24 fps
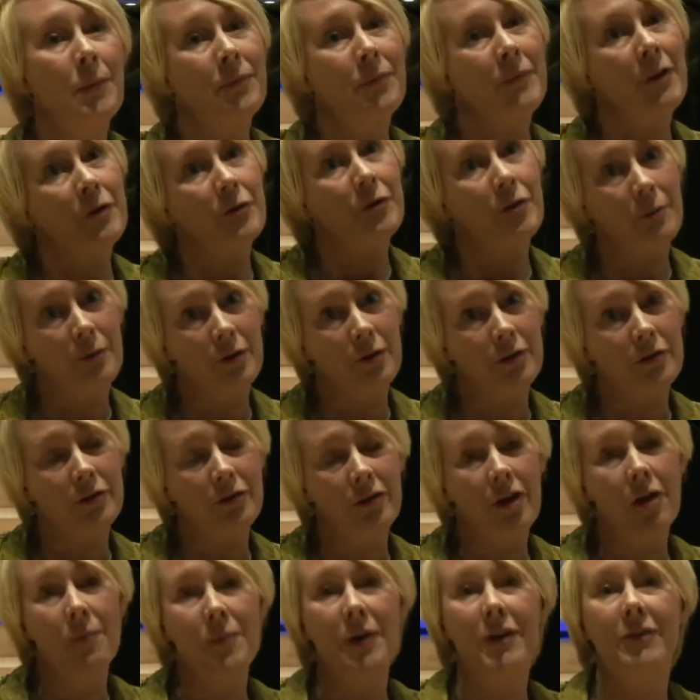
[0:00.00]
So I'm going to
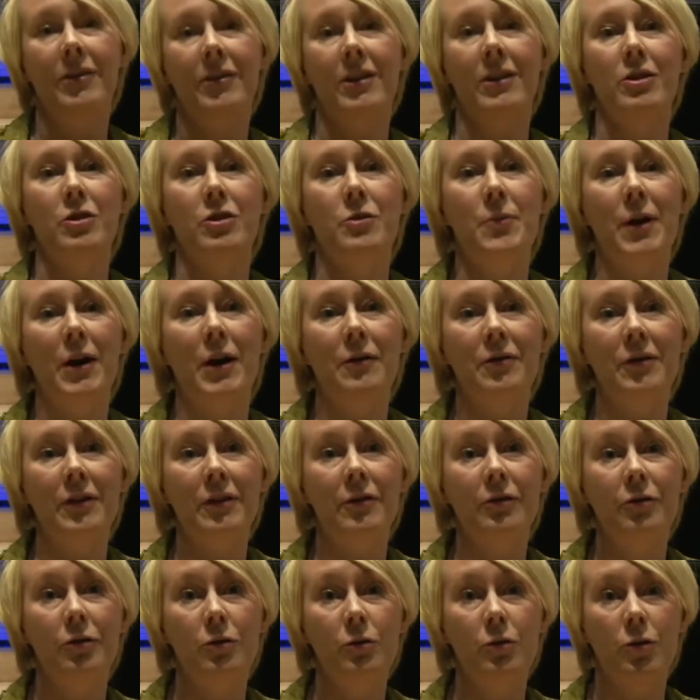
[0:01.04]
start by telling you about
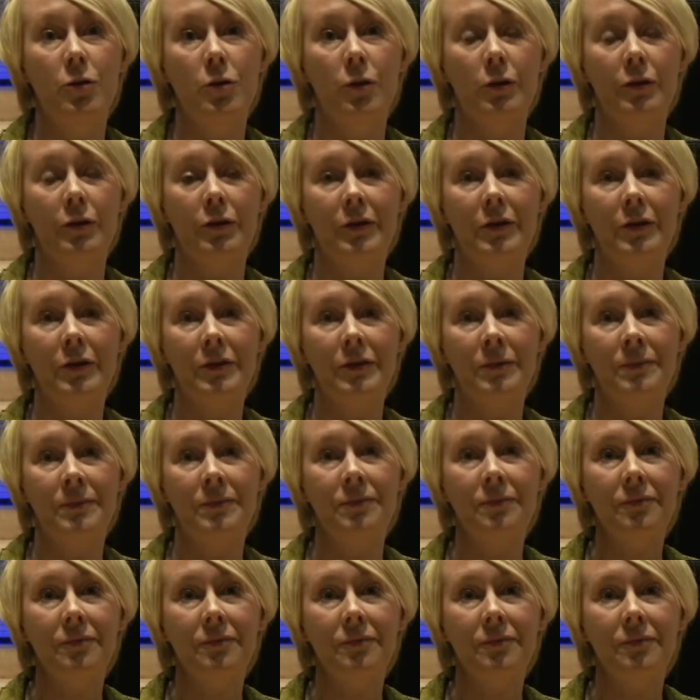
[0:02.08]
these two courses,